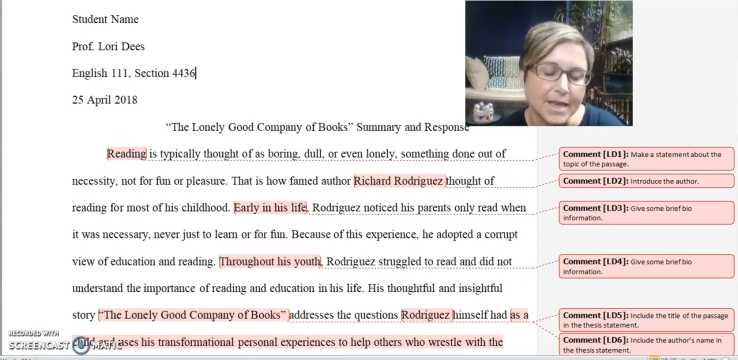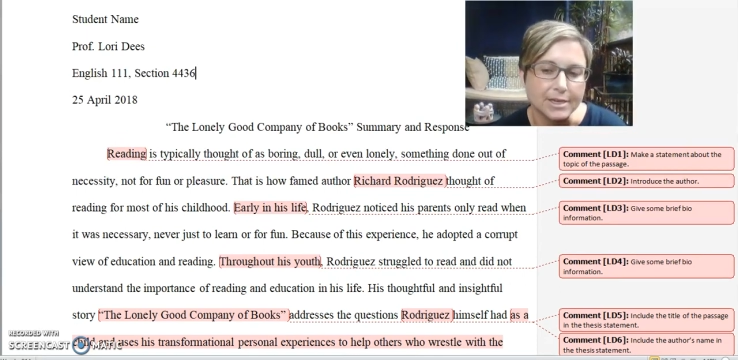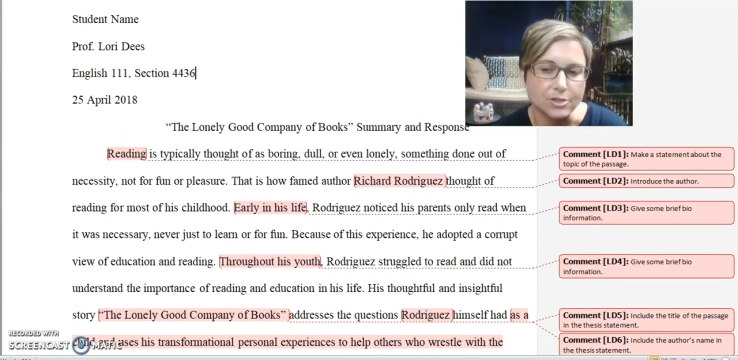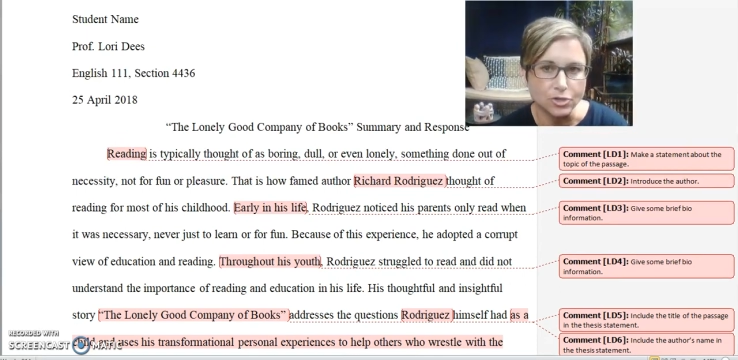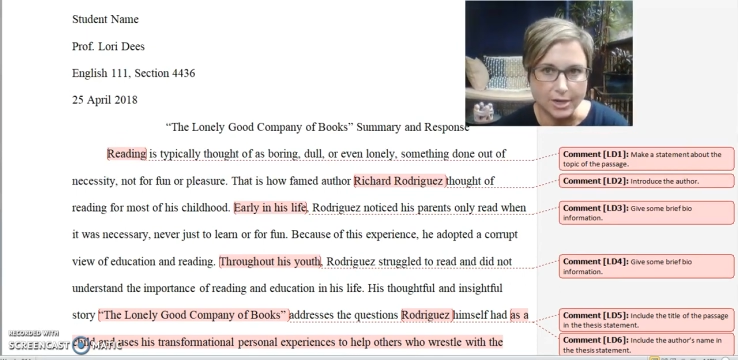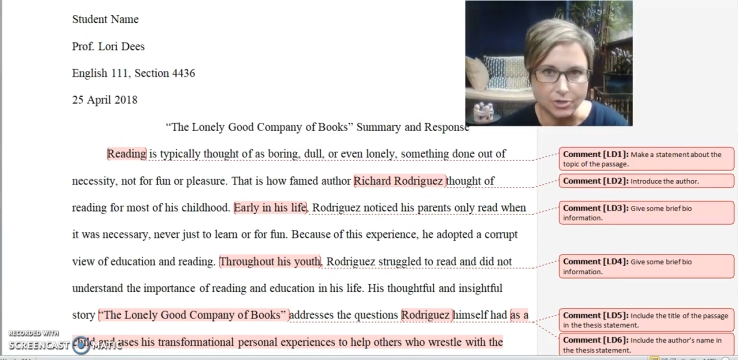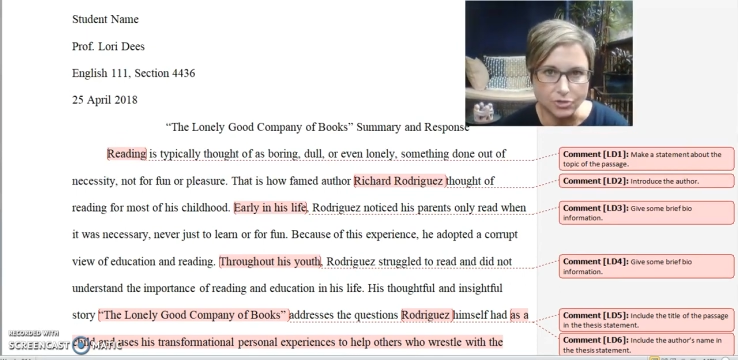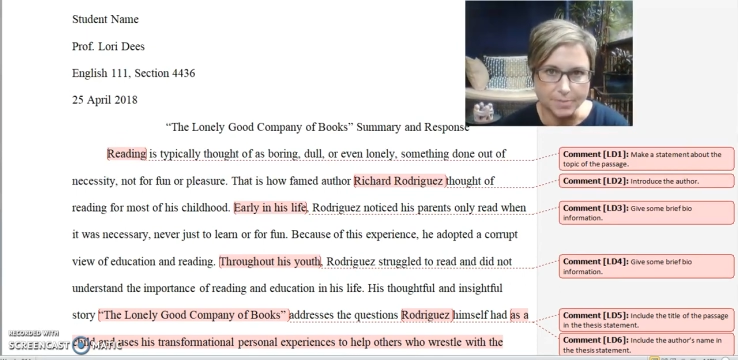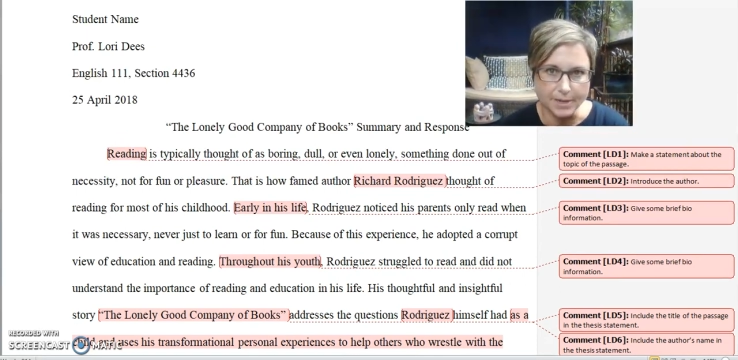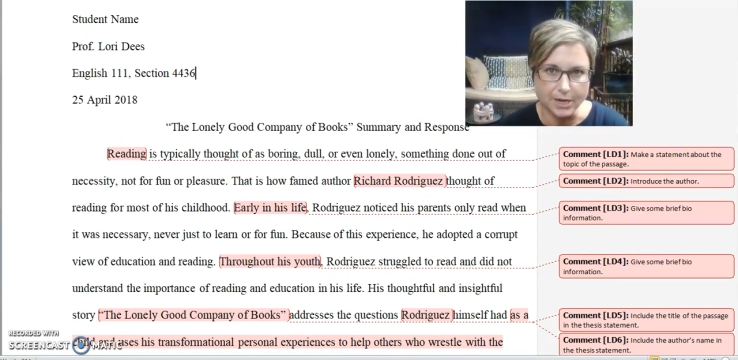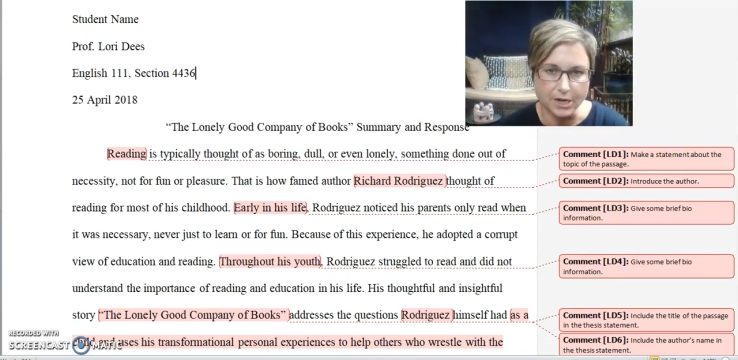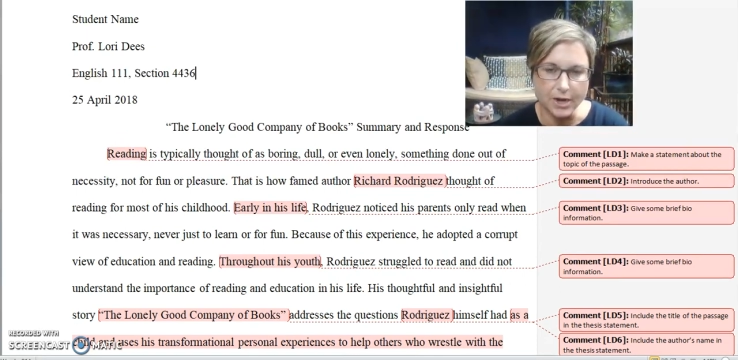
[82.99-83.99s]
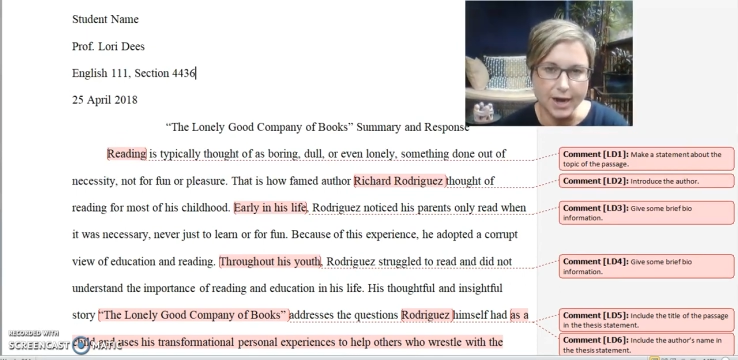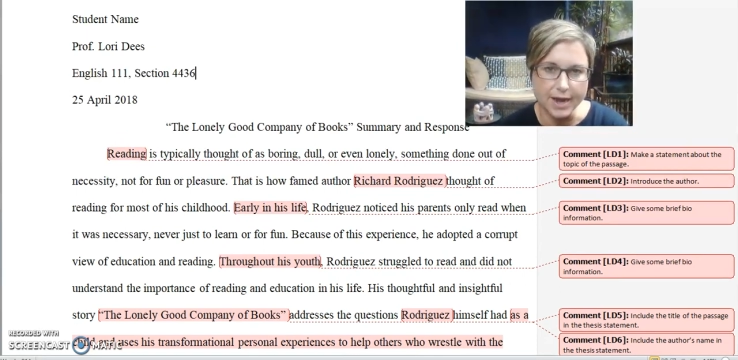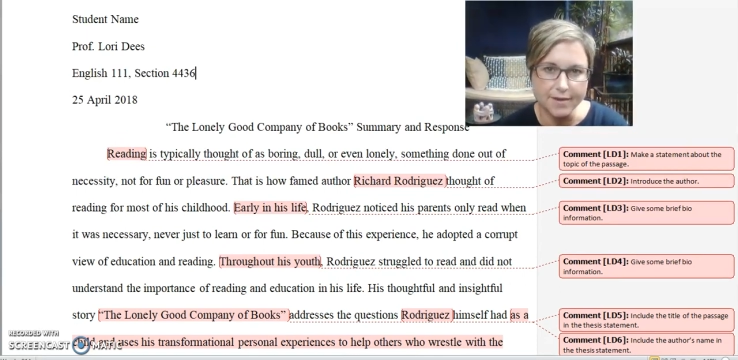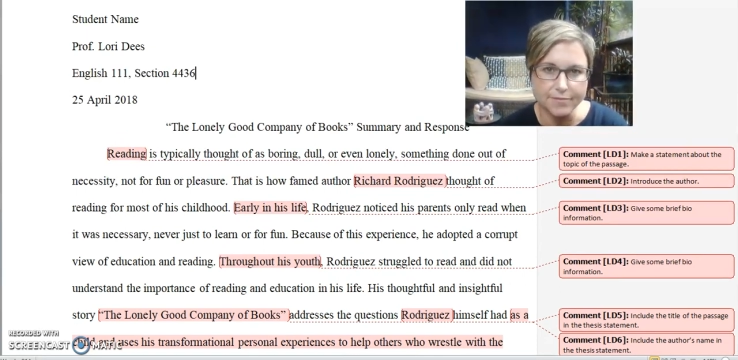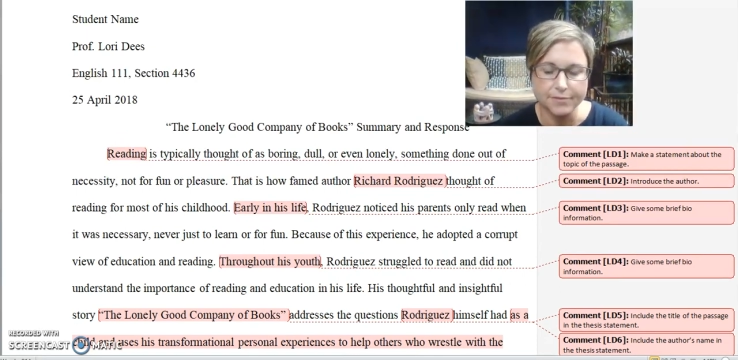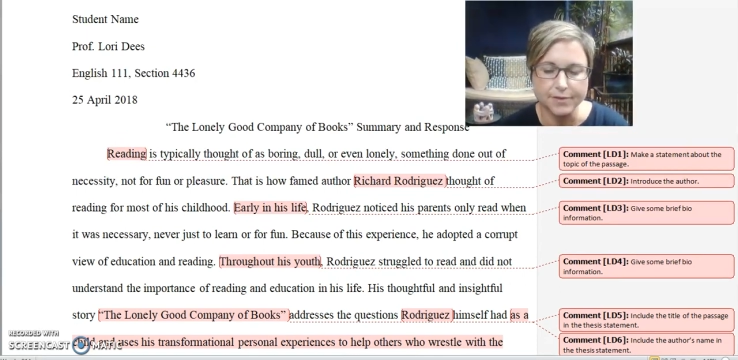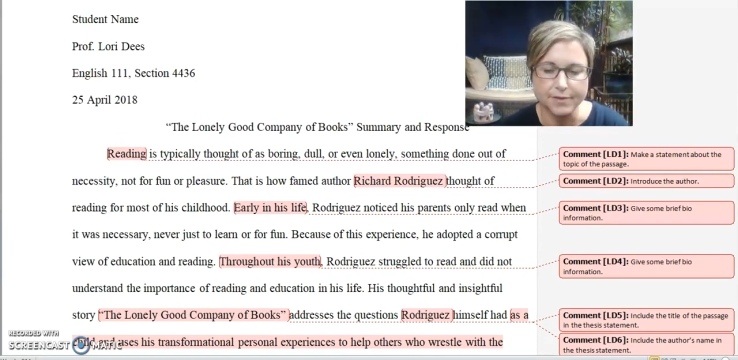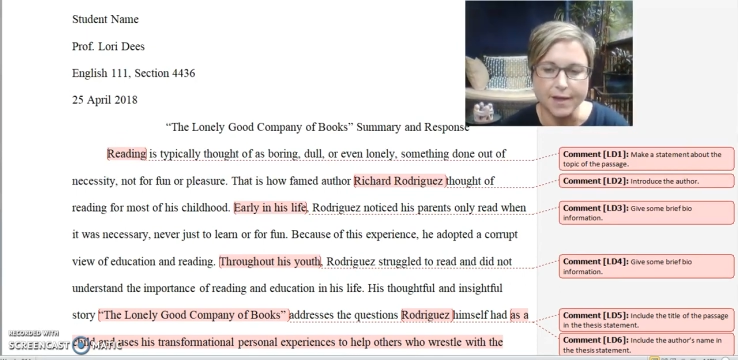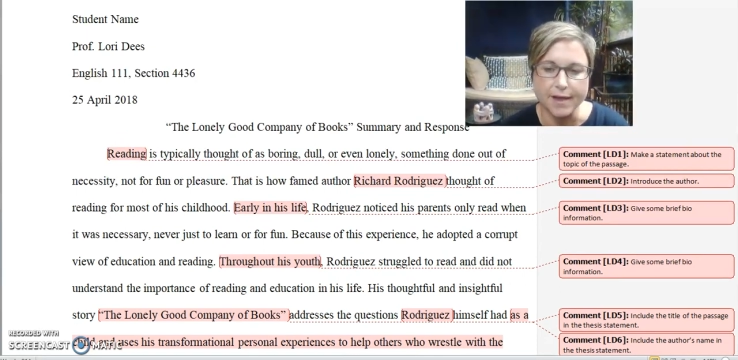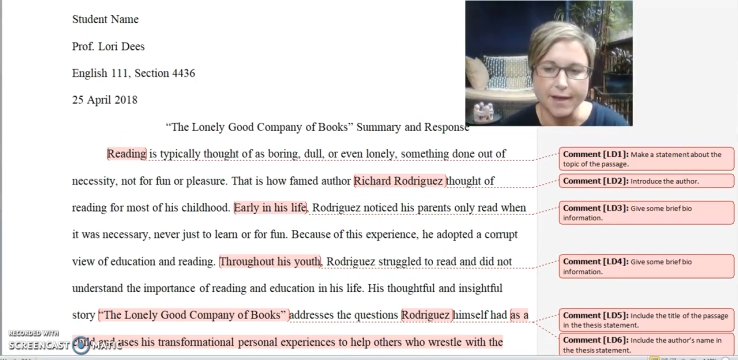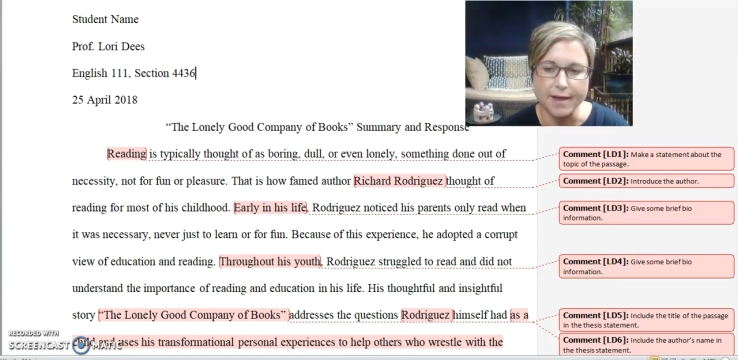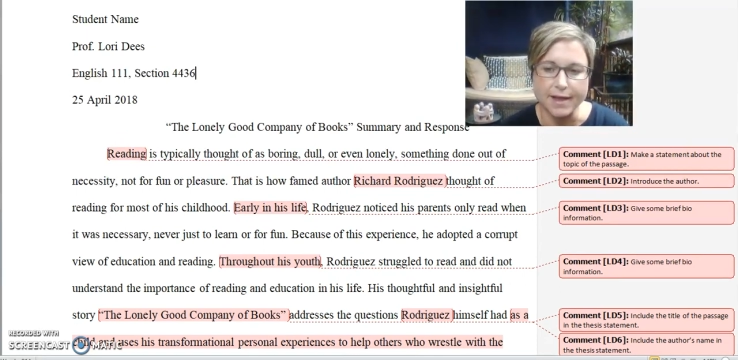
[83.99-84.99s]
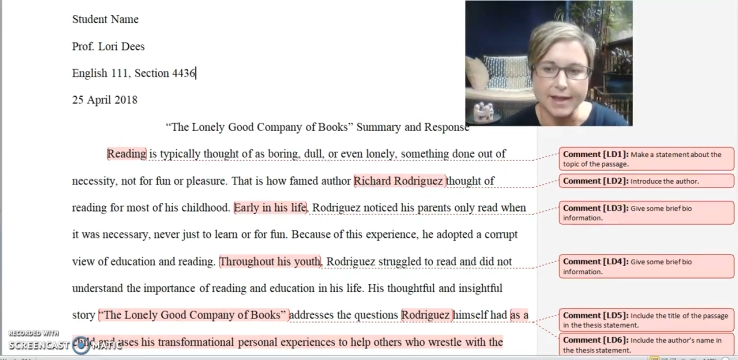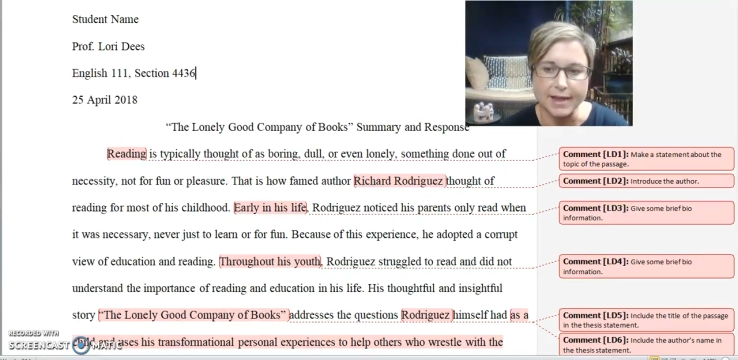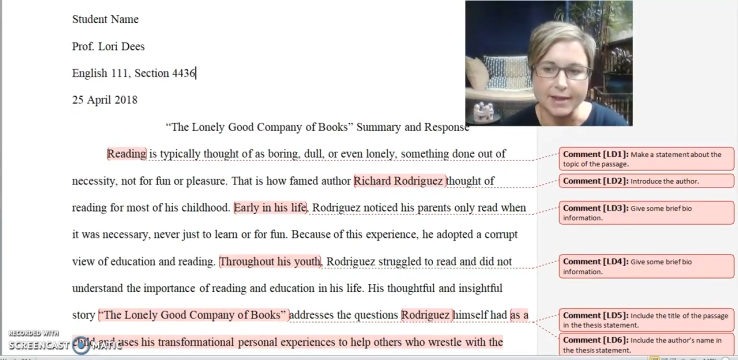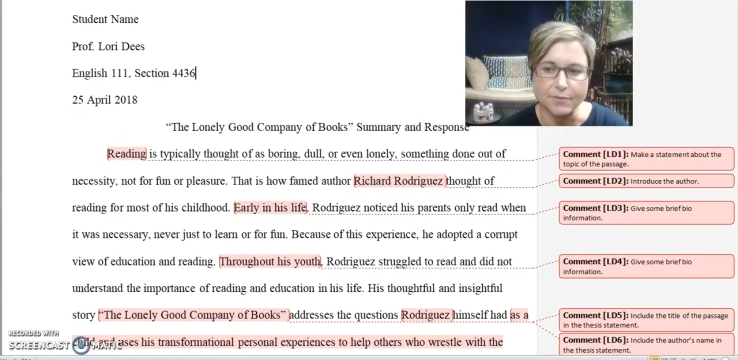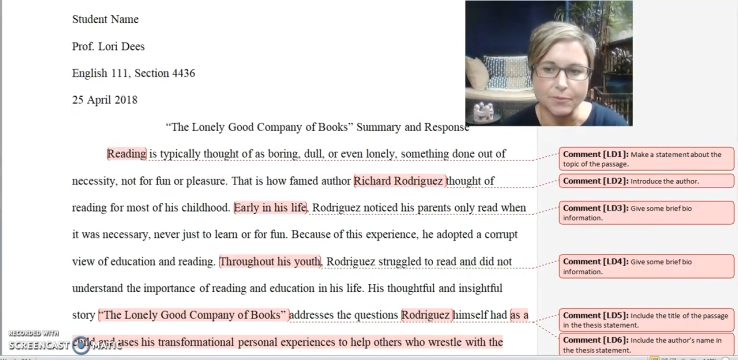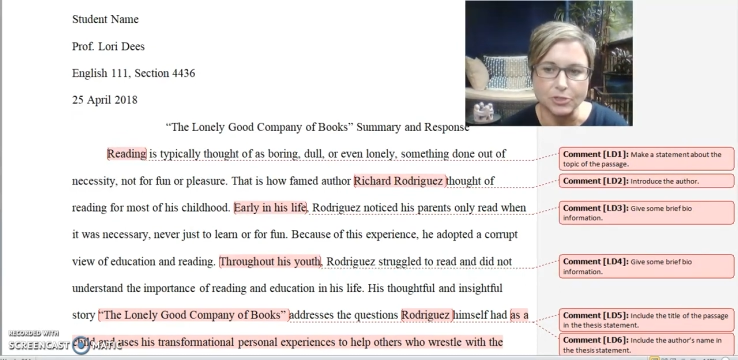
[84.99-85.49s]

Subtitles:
introductory paragraph, and